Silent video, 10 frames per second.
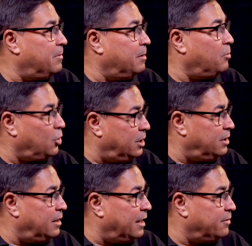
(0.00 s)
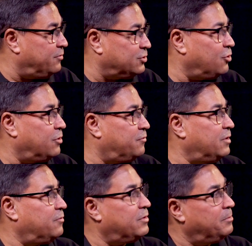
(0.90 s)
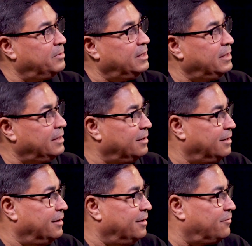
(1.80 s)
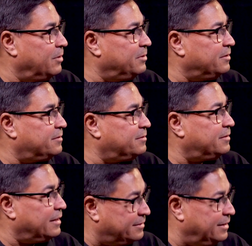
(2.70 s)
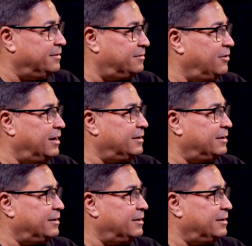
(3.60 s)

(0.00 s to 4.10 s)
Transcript: model and a photographer from the 60s, right?